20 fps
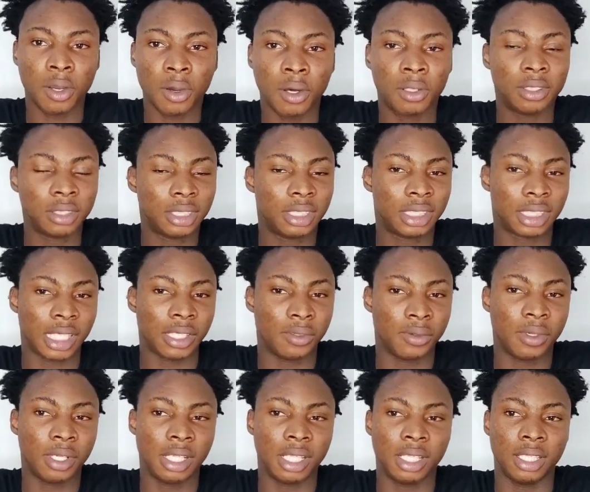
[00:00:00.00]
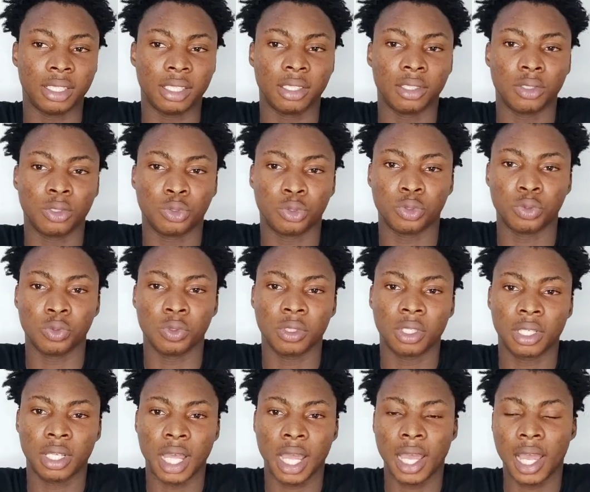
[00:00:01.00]
All these things are not really easy to do.
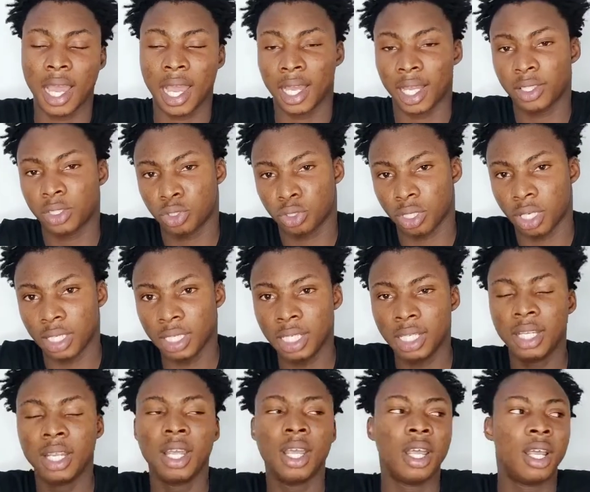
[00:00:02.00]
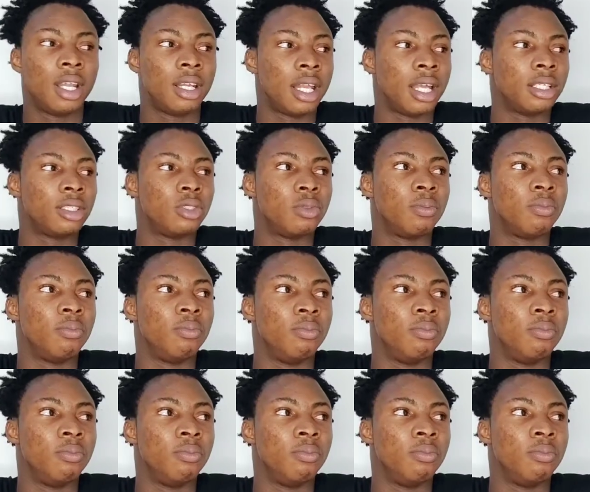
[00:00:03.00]
Like to